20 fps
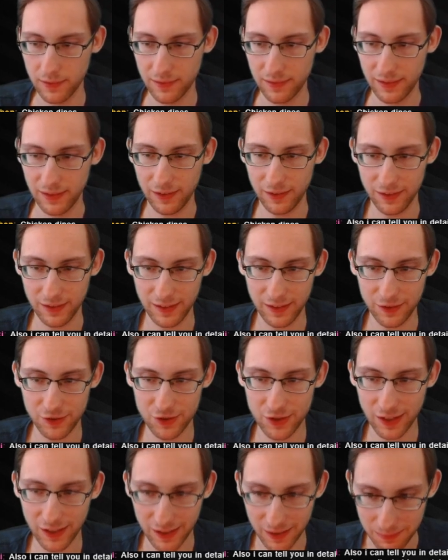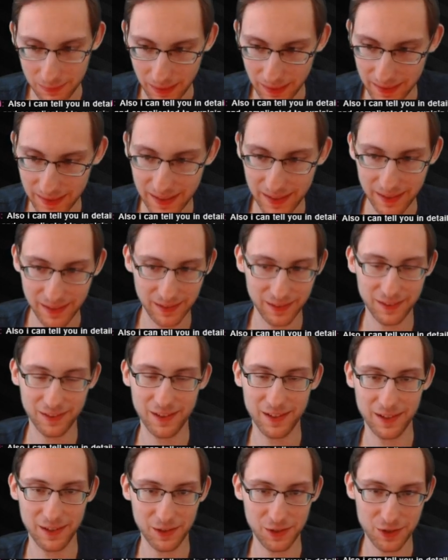It's like chicken McNuggets
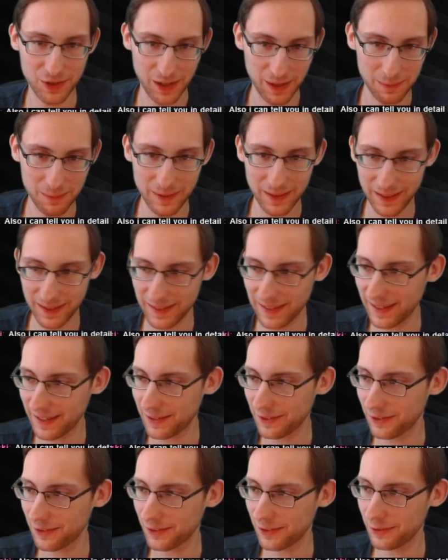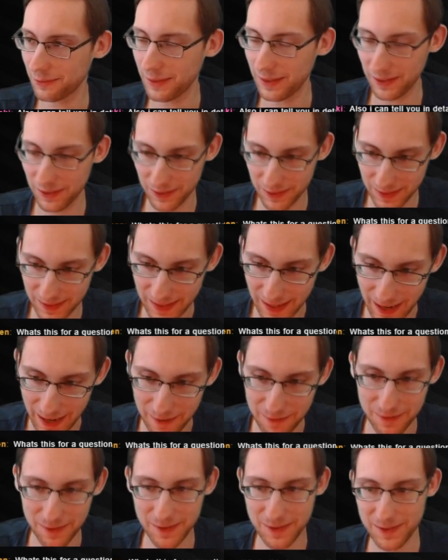that are shaped like dinosaurs. Wait, you didn't
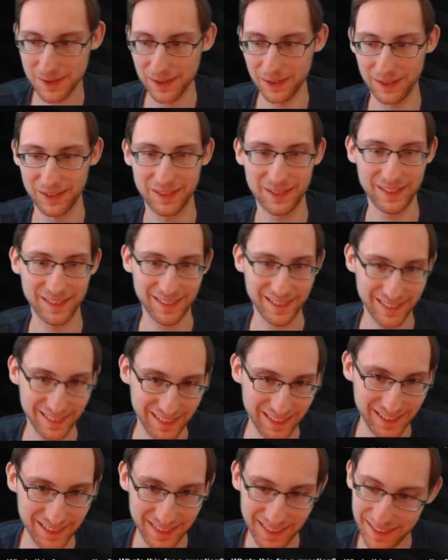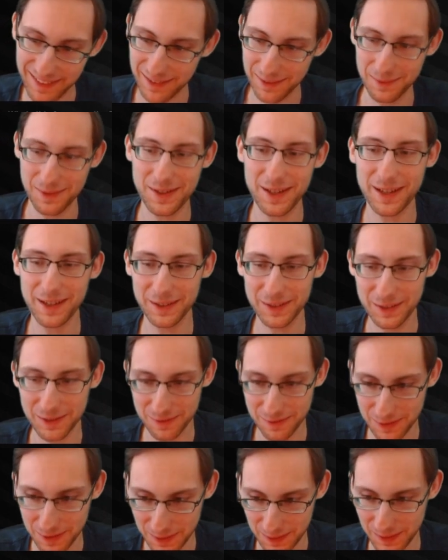have those? That's like some childhood
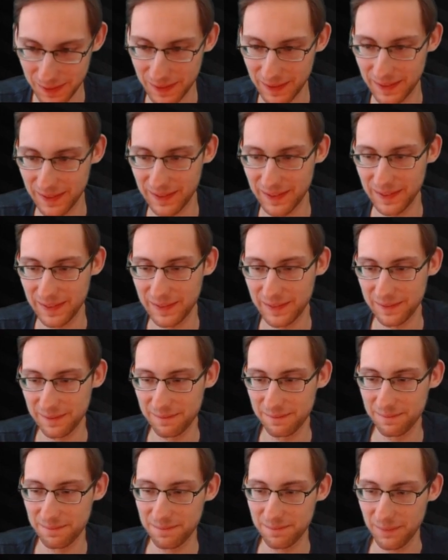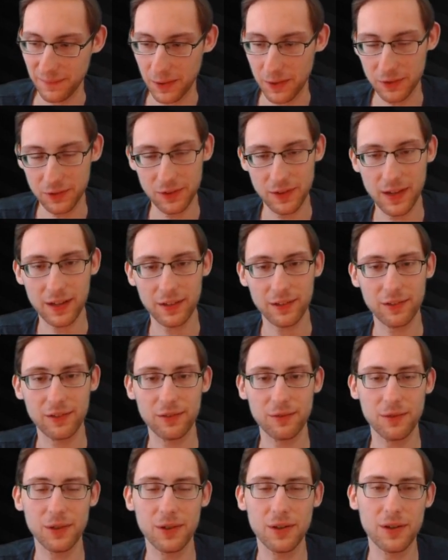food. Also,
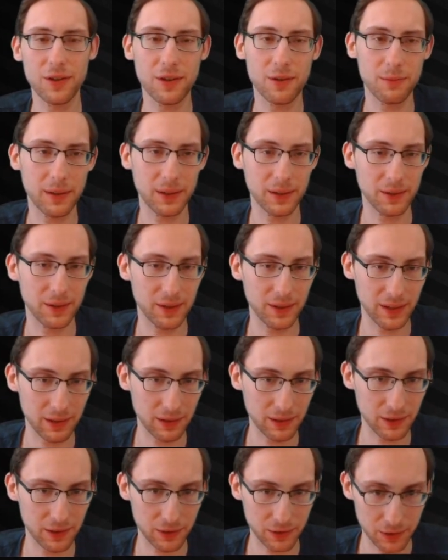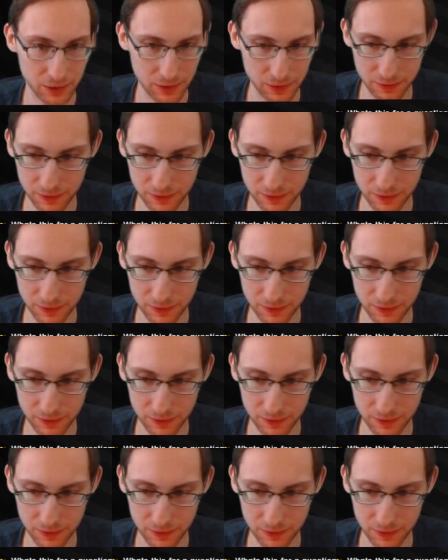that's... oh my god, I could go